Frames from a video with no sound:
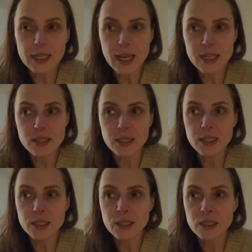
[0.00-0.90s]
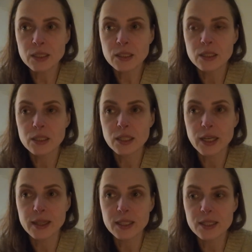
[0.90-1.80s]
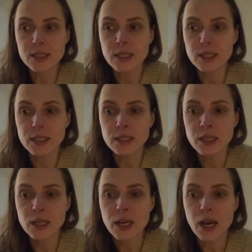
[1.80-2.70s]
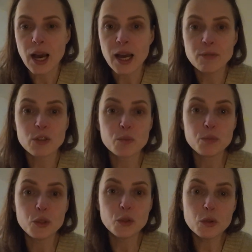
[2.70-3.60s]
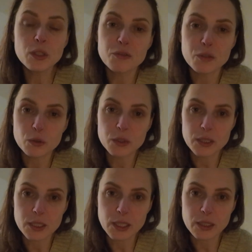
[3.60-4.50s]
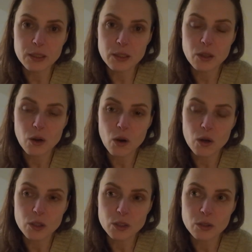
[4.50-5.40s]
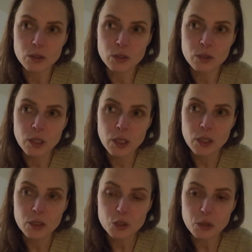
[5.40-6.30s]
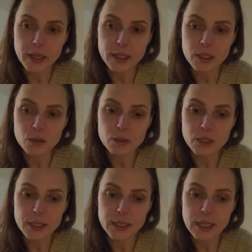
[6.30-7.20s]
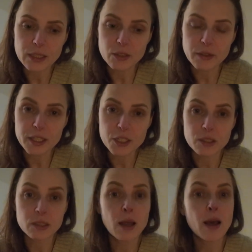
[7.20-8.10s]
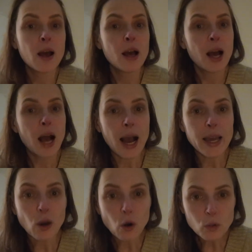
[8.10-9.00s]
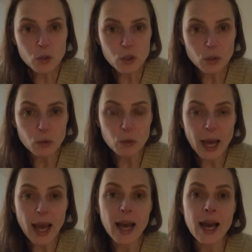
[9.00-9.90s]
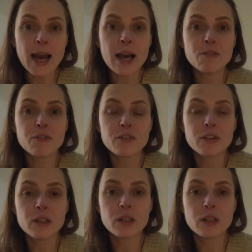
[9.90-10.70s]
last year and this year, I was purely focusing on training Kundalini Activation. I also have